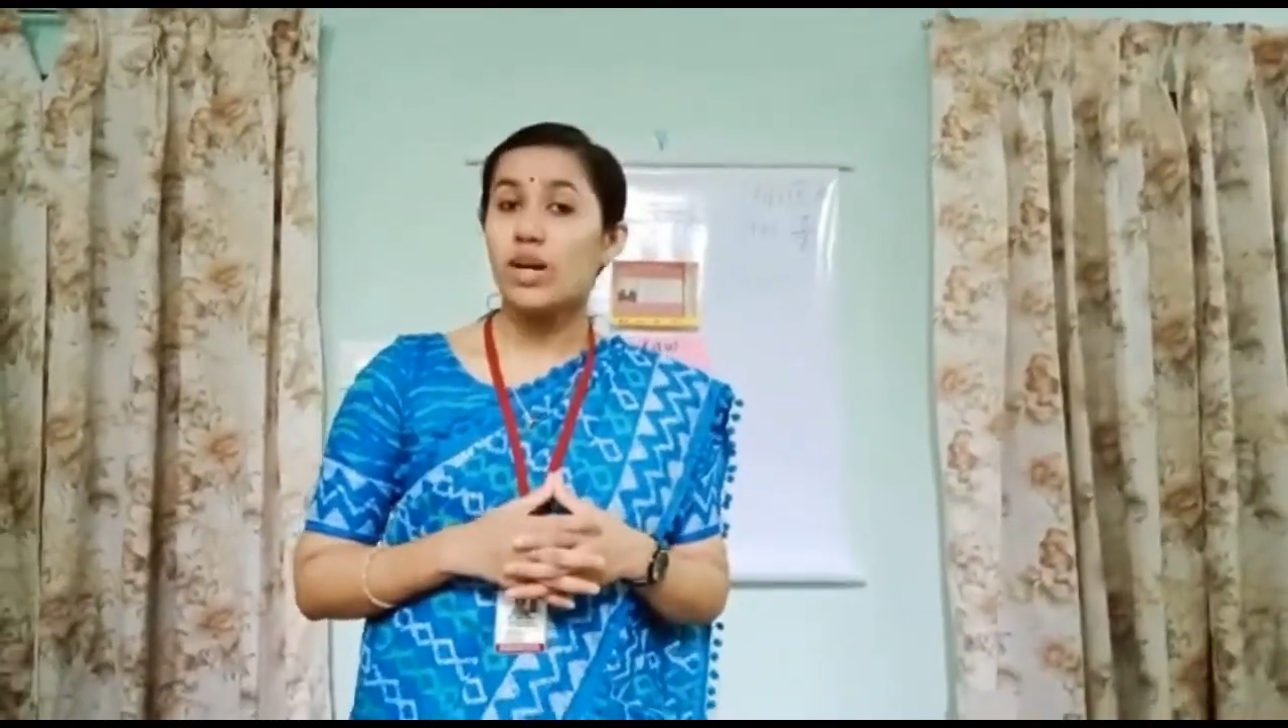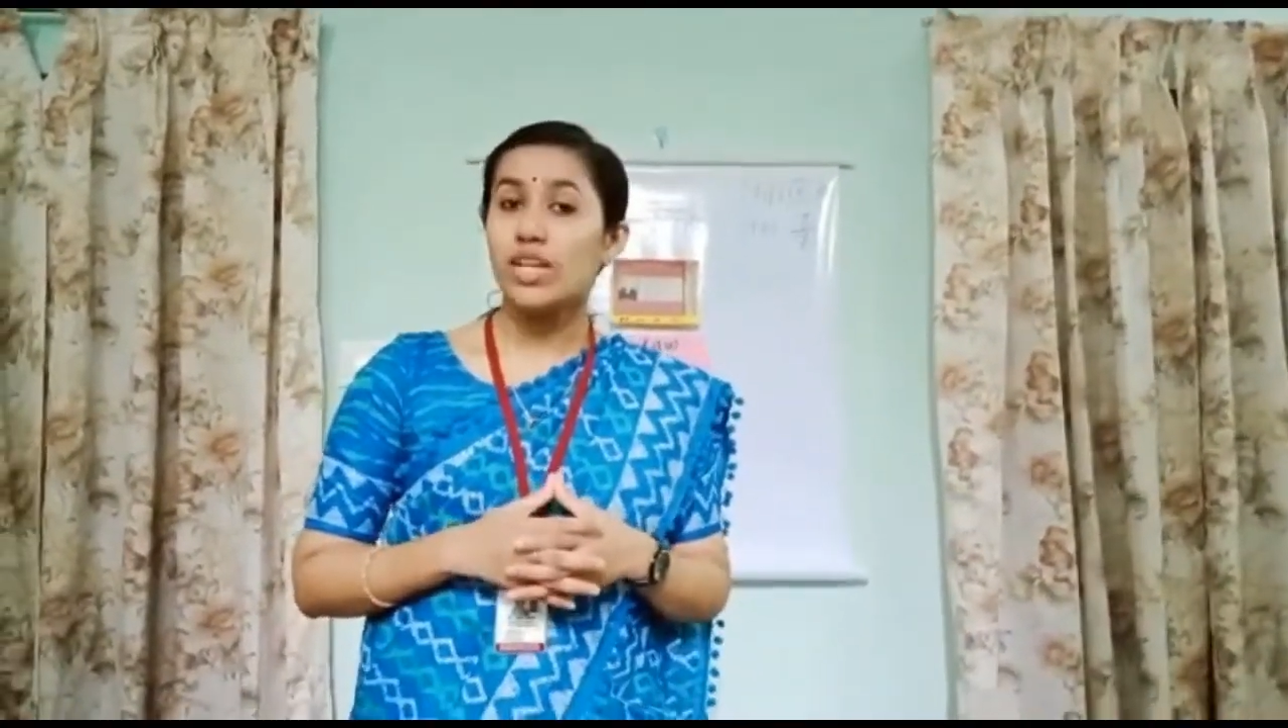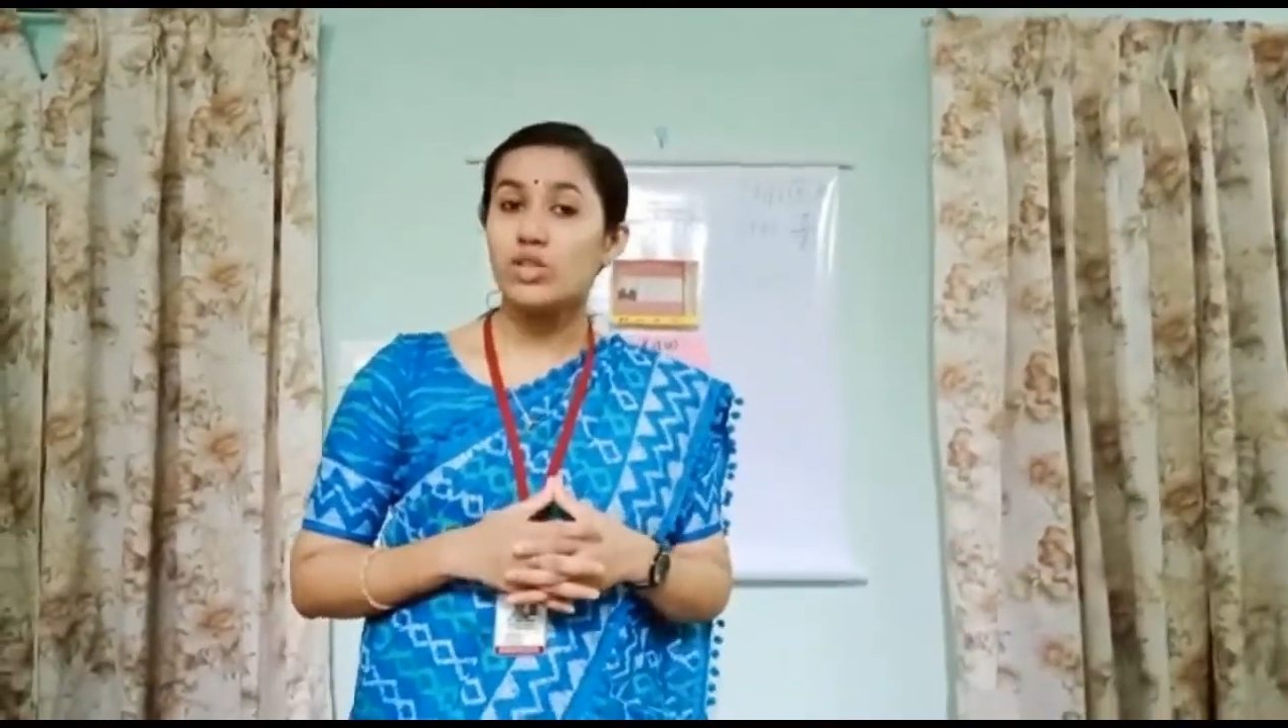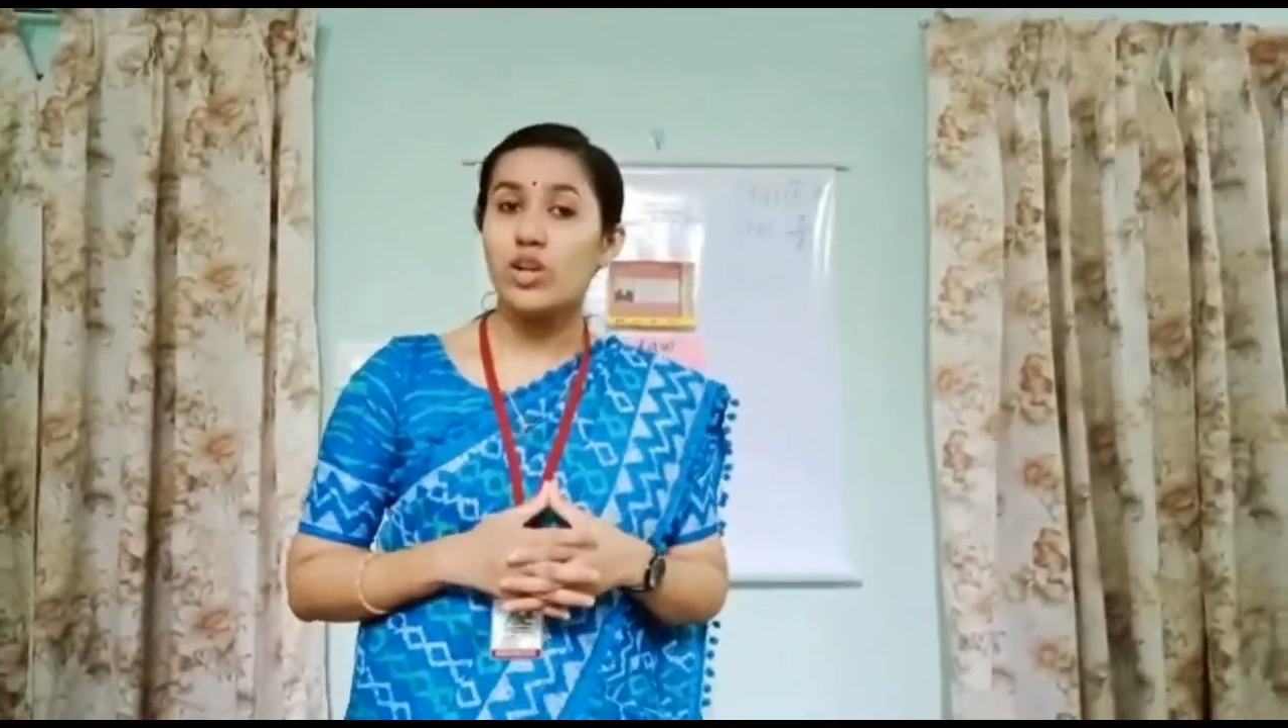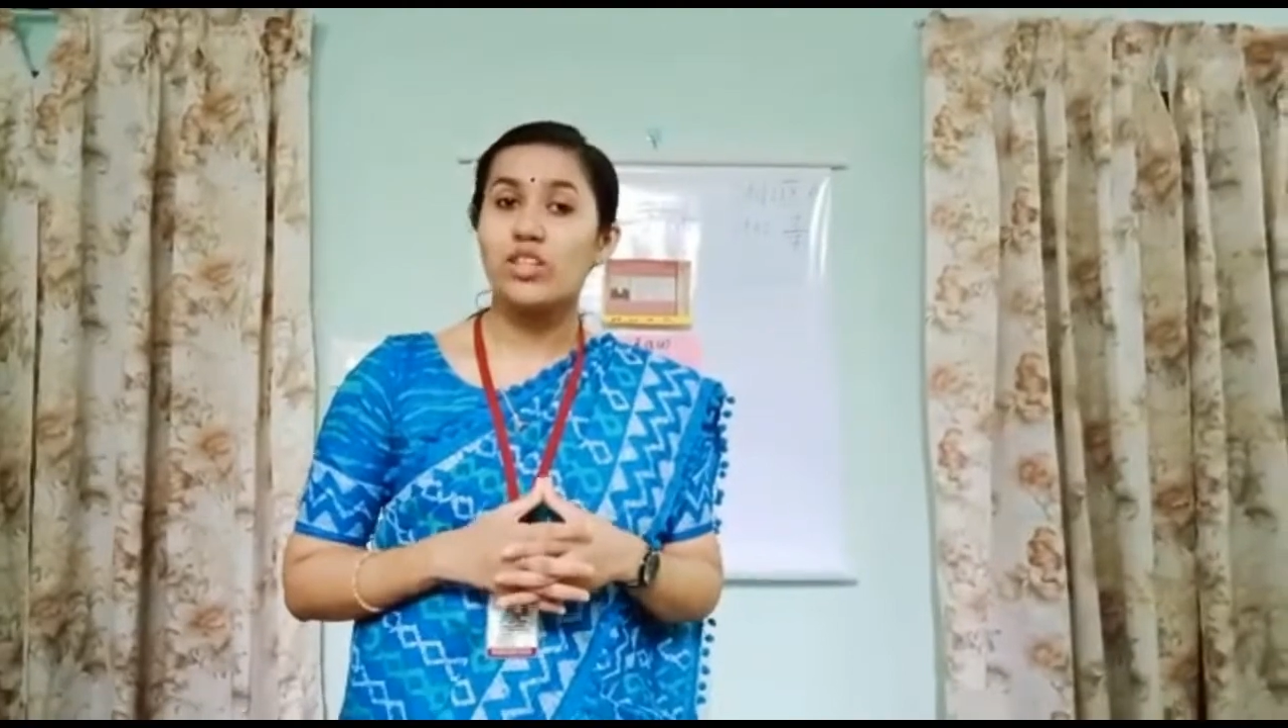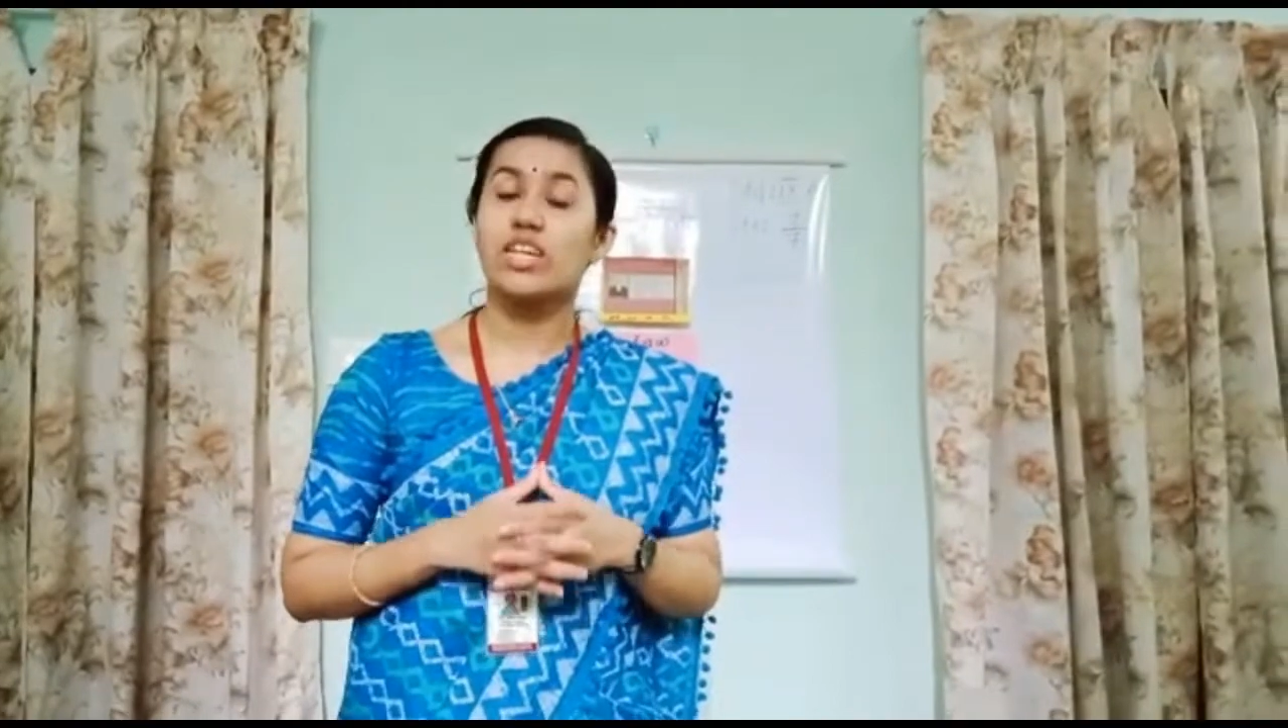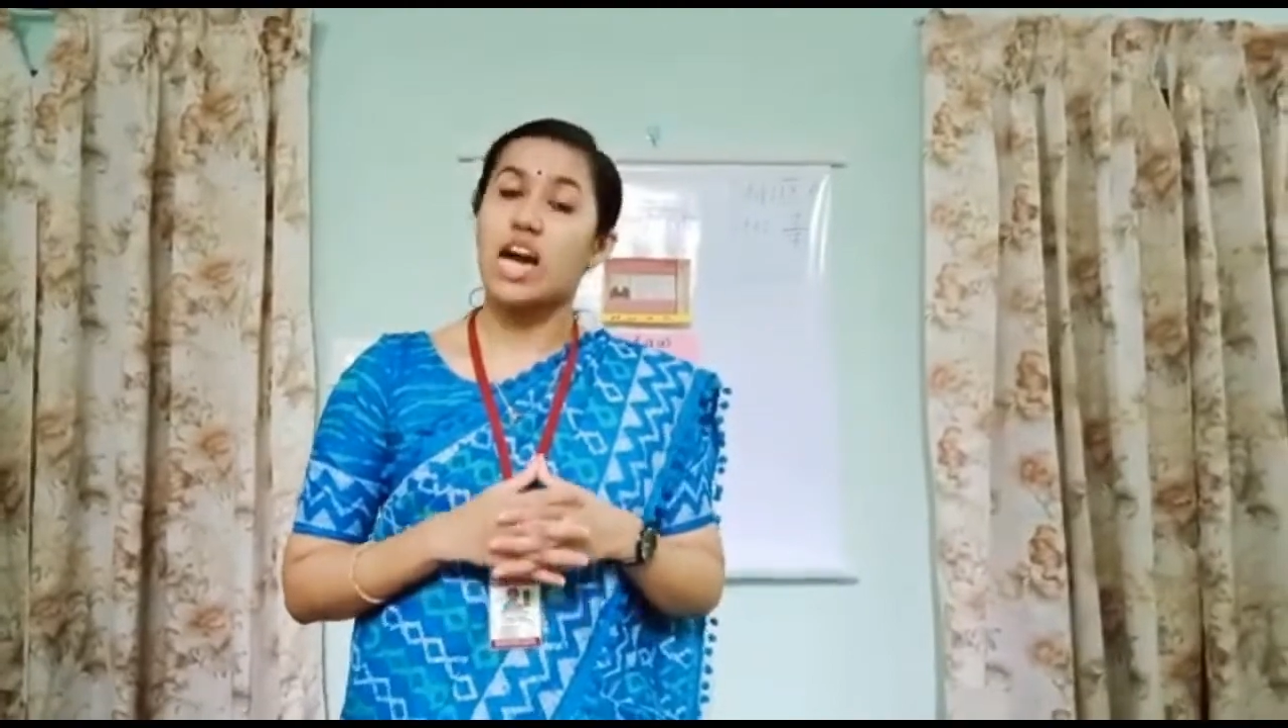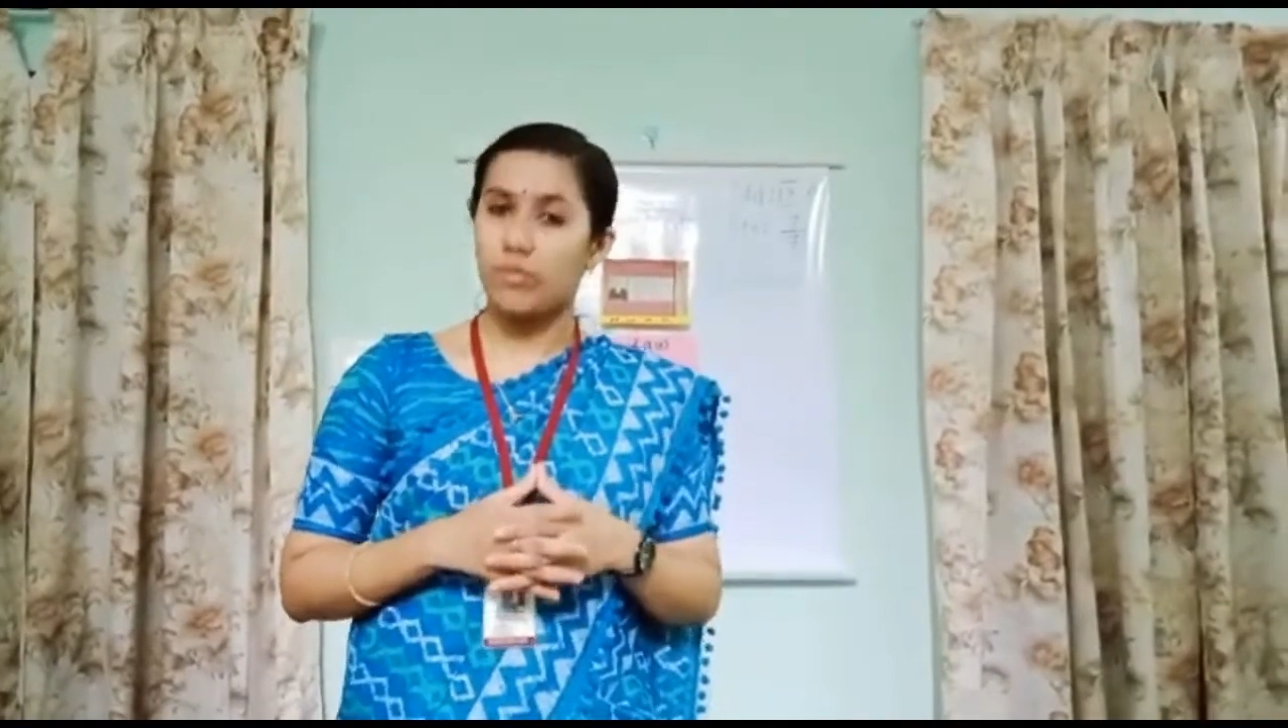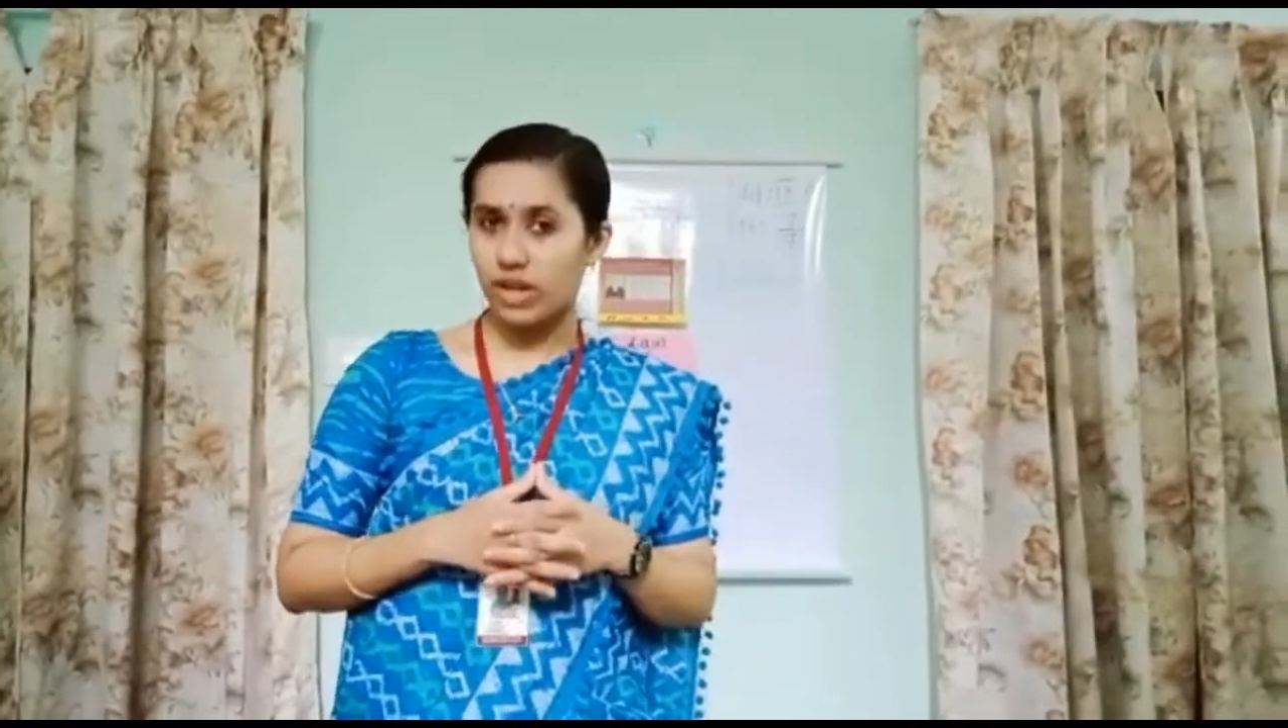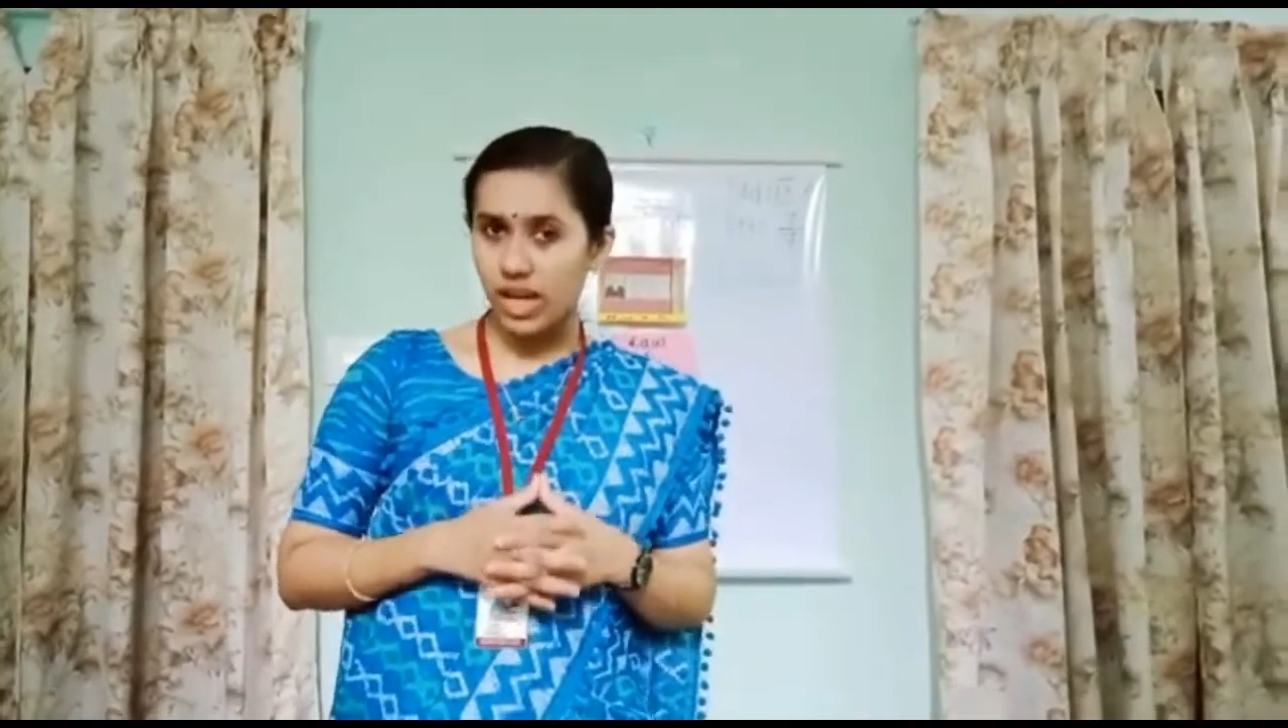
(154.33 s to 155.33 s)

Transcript: 12th carbon